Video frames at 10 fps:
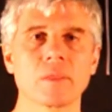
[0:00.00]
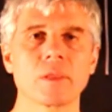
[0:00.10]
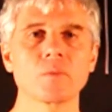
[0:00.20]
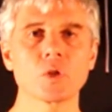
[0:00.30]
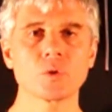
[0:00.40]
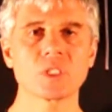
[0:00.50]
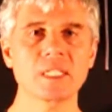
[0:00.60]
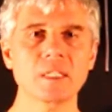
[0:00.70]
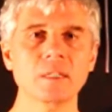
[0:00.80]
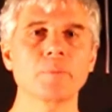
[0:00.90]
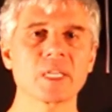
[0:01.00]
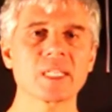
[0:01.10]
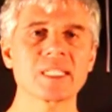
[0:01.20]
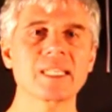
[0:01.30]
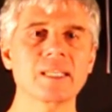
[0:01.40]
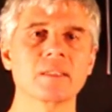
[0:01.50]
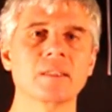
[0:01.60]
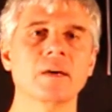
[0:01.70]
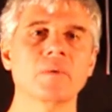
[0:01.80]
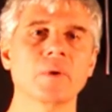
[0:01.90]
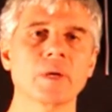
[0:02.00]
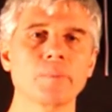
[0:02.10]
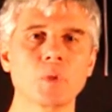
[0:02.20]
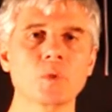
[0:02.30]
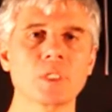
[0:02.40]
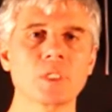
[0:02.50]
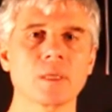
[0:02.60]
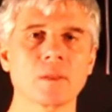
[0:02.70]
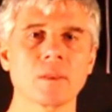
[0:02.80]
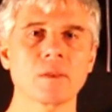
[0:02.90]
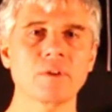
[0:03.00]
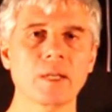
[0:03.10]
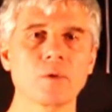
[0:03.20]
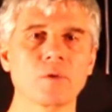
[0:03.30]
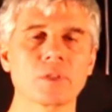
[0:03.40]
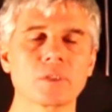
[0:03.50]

then we should still proceed computing the value of the